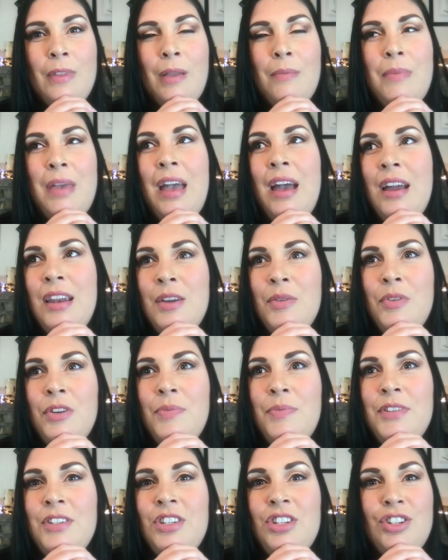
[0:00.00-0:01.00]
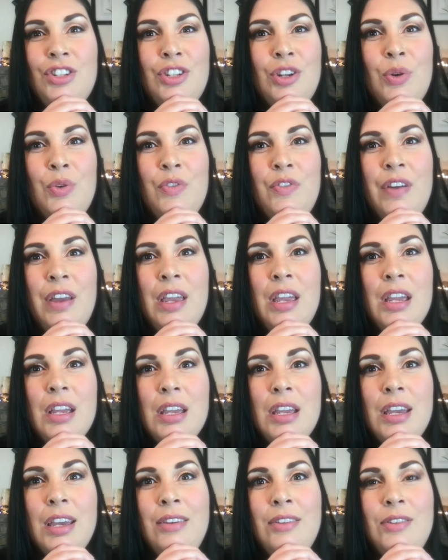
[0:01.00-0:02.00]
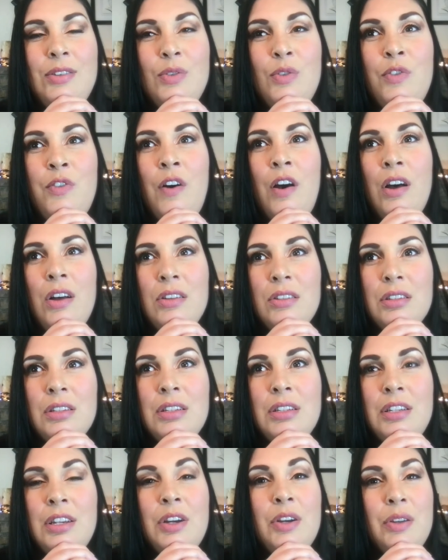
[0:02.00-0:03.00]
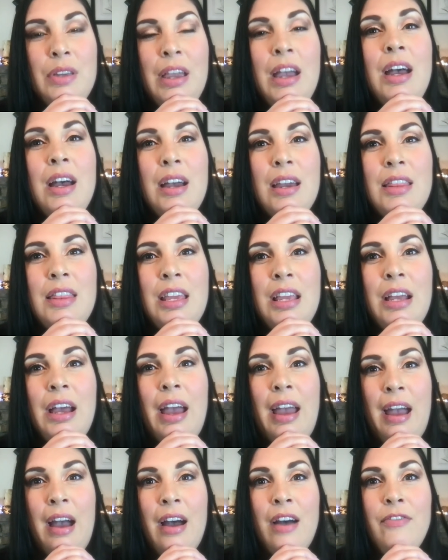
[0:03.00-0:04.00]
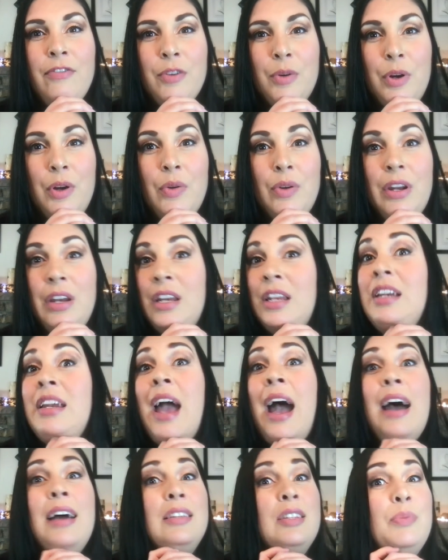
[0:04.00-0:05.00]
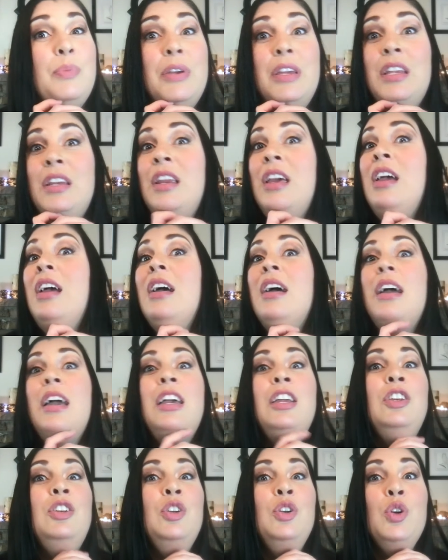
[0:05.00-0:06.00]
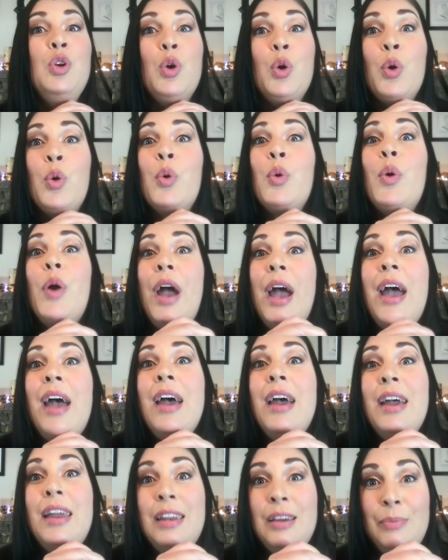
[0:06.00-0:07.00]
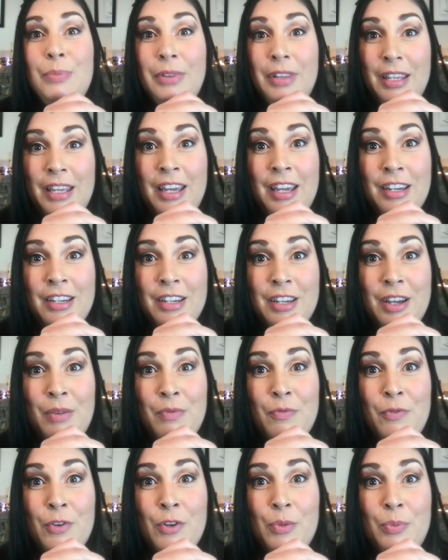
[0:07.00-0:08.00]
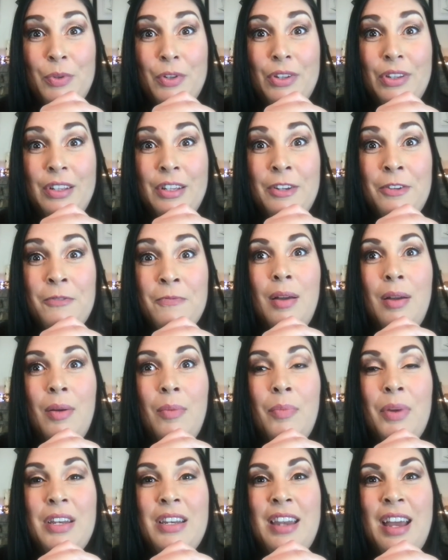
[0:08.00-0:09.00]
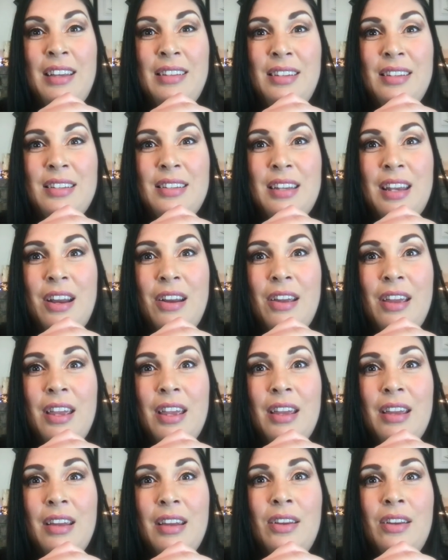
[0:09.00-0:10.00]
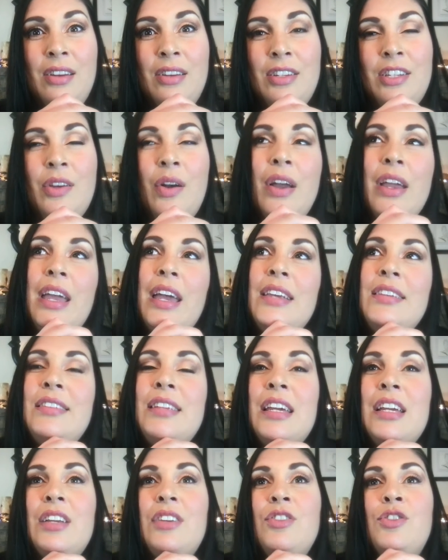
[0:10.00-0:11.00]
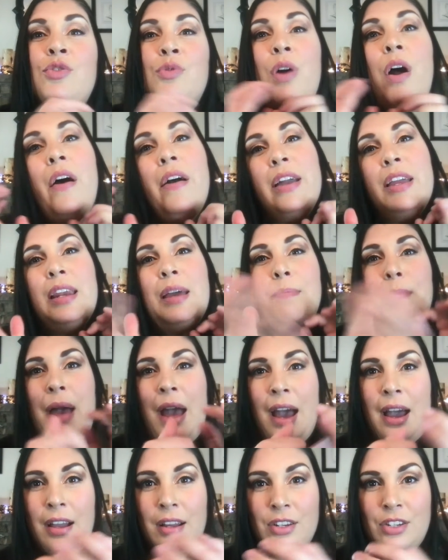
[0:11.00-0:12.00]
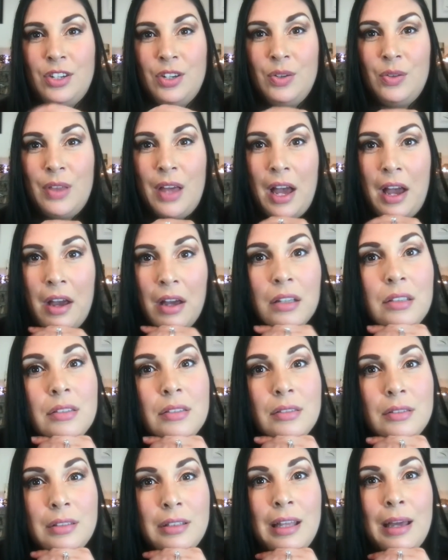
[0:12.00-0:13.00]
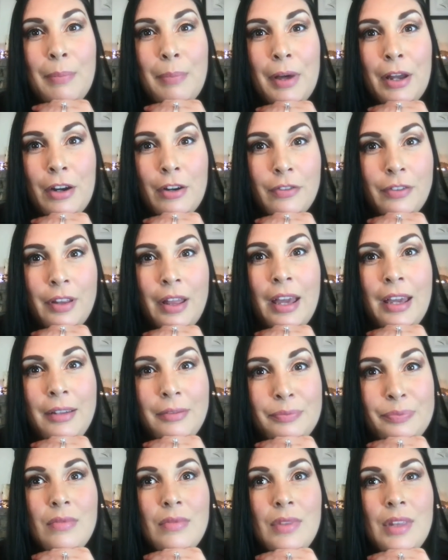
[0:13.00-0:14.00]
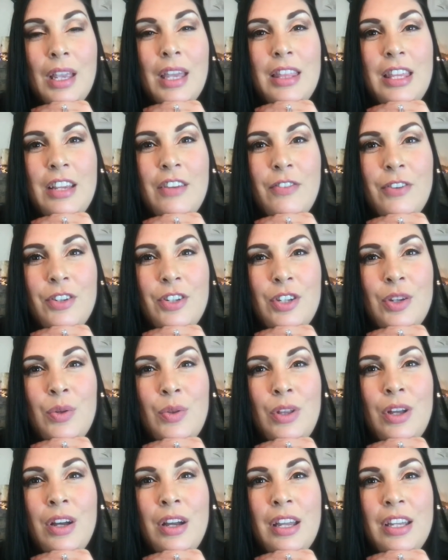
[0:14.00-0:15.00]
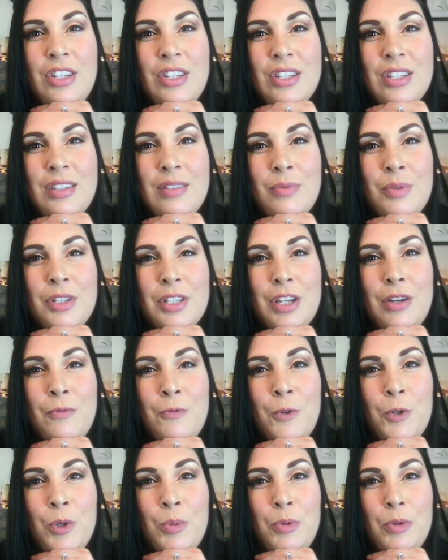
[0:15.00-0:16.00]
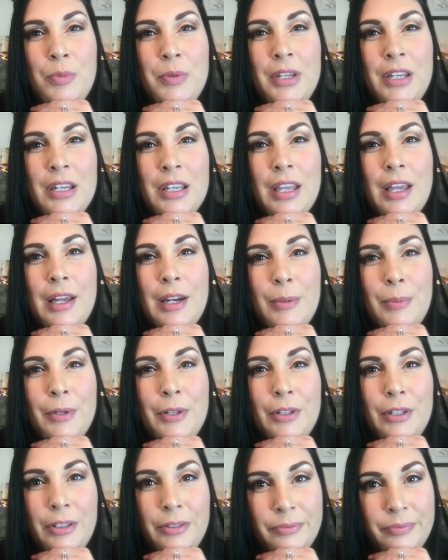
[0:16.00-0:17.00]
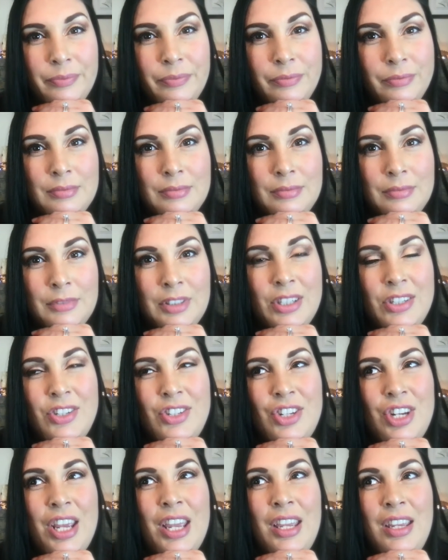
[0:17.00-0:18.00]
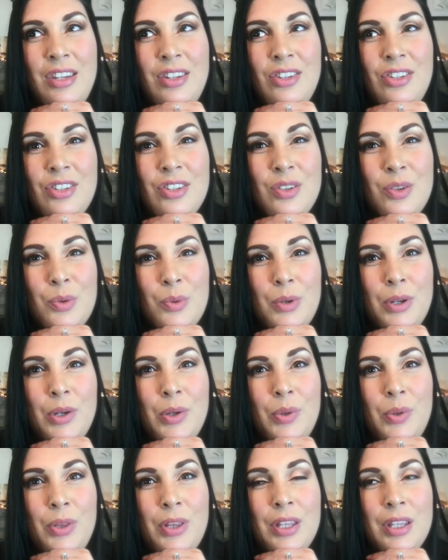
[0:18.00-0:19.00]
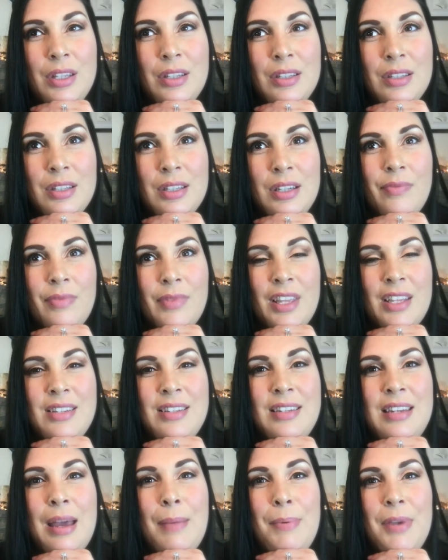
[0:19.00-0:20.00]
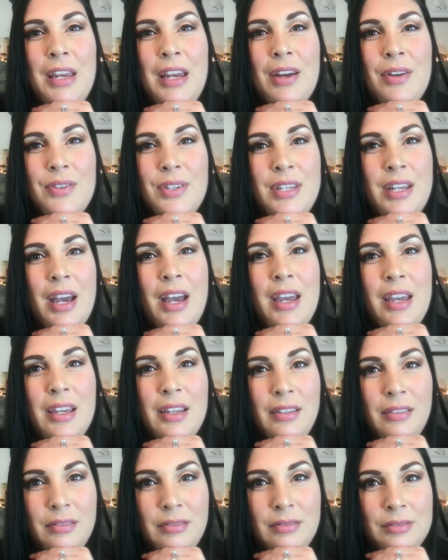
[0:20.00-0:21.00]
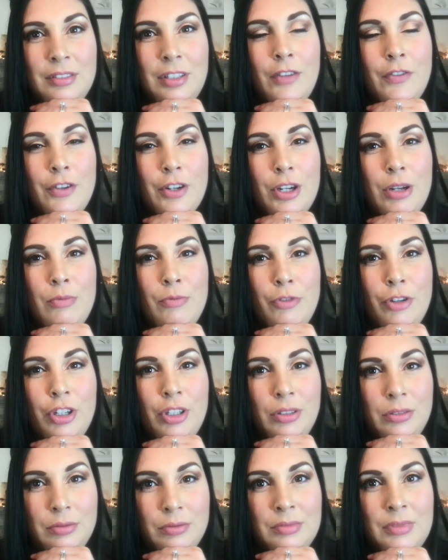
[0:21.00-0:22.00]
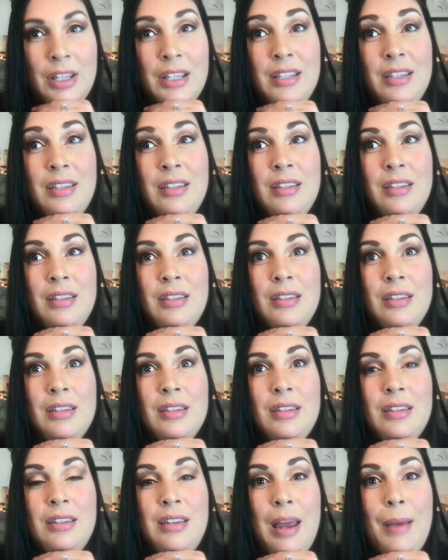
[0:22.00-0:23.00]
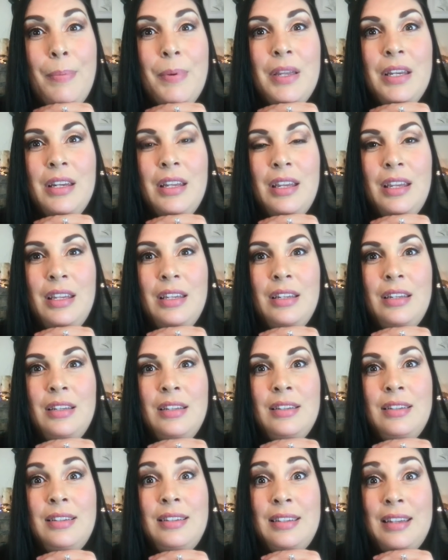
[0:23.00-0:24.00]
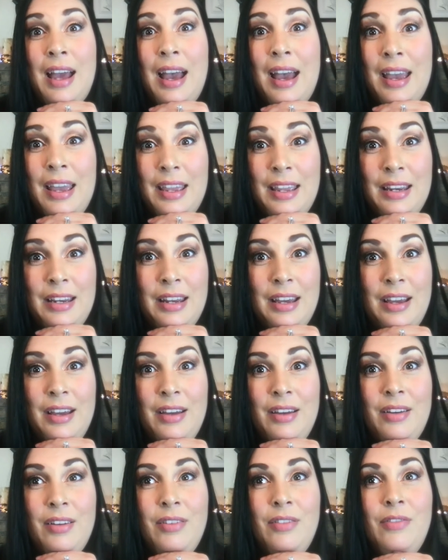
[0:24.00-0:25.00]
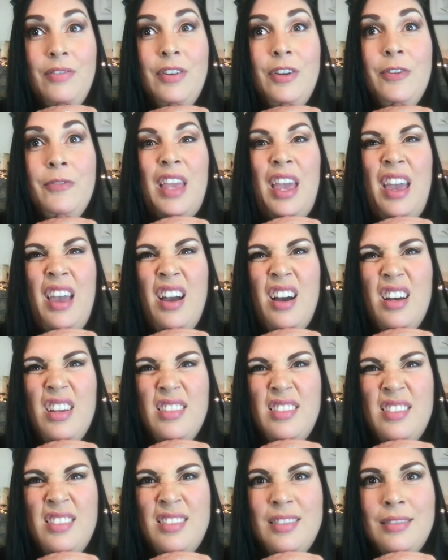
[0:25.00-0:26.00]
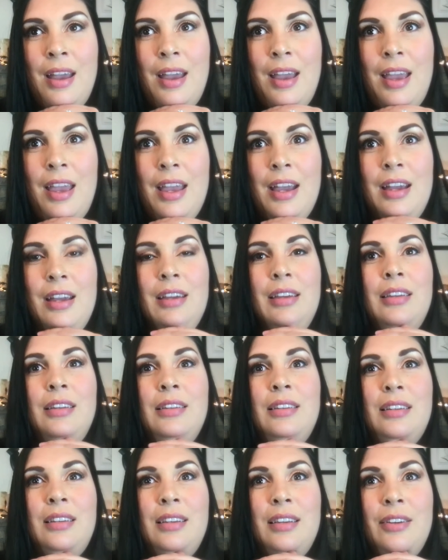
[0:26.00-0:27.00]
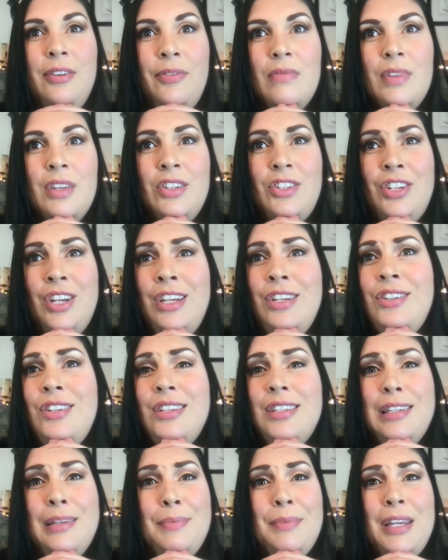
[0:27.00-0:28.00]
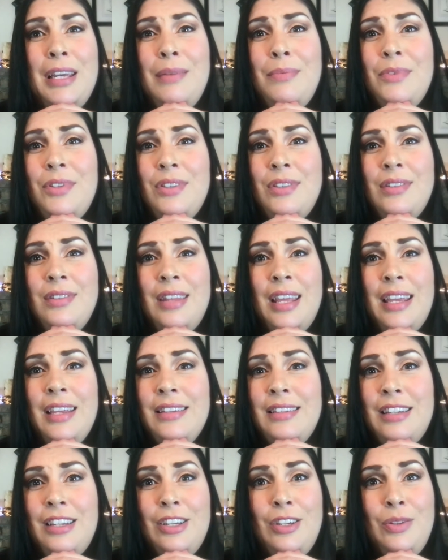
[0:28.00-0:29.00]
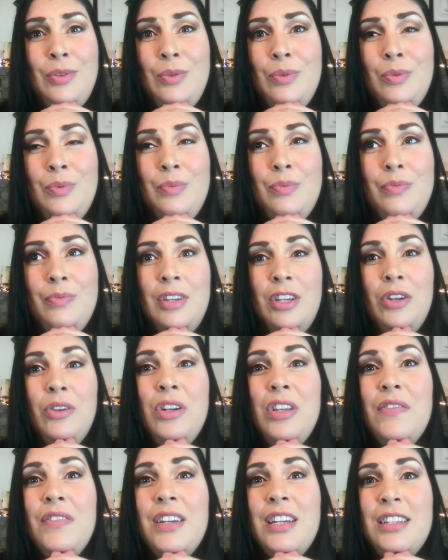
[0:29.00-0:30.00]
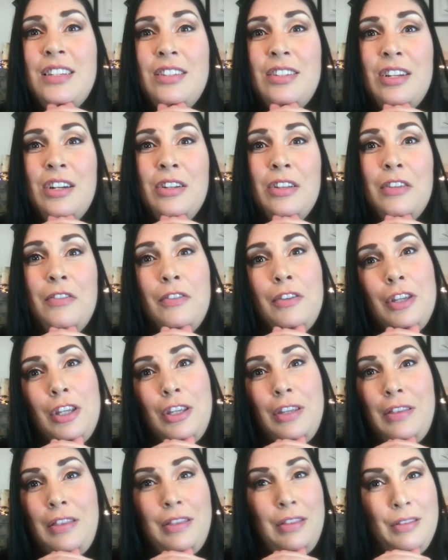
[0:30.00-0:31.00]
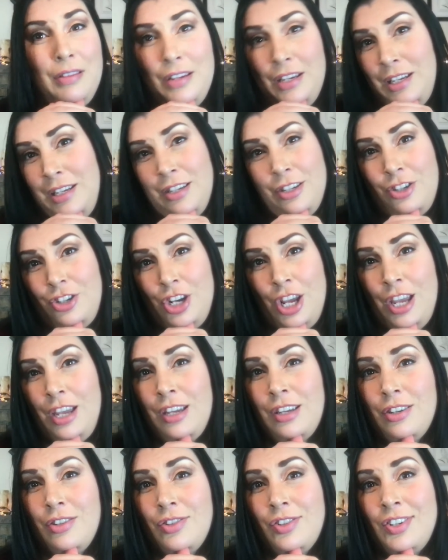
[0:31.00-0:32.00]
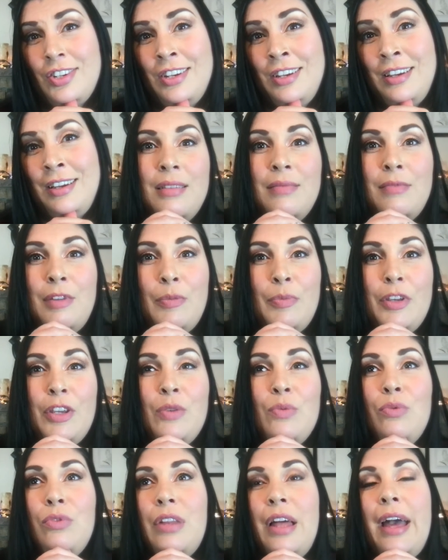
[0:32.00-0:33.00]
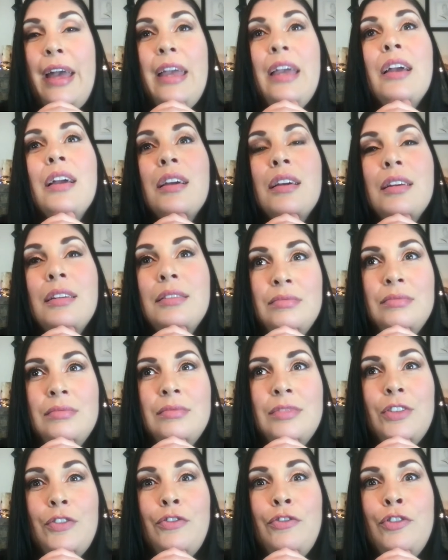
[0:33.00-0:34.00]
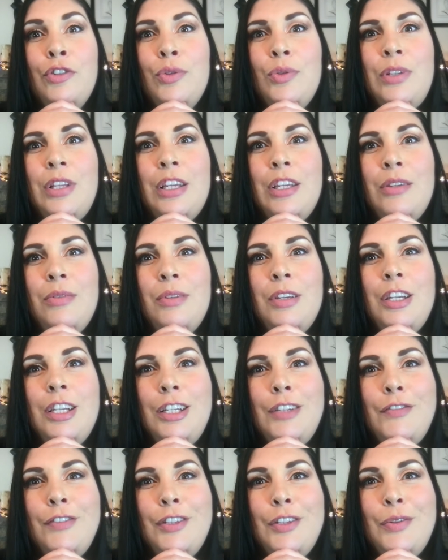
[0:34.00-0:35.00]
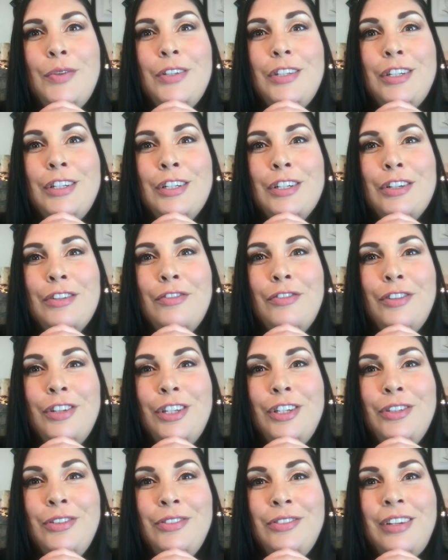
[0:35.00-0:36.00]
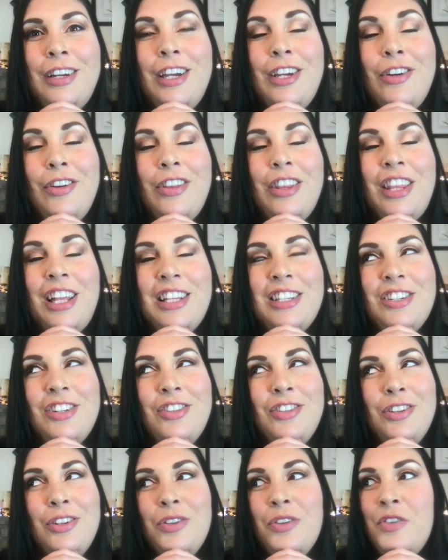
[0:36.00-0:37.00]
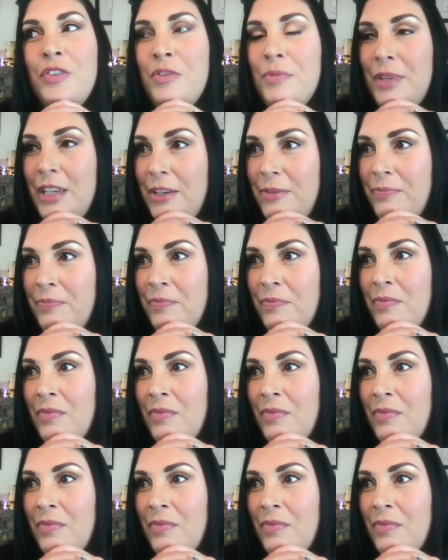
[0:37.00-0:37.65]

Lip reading: man, it would have been just so fake, so false. So yeah, I think I have grown, and it has been incredibly uncomfortable, but necessary. So I guess like drawing it back to that butterfly. I think for so long I just was comfortable being a caterpillar, because change and growth is stepping outside of your comfort. It's stepping inside of chaos. And it's changing sometimes things that you don't even necessarily feel like you need to change. Maybe you like the food that you eat even though it's not good for you. I know that that's a struggle for me.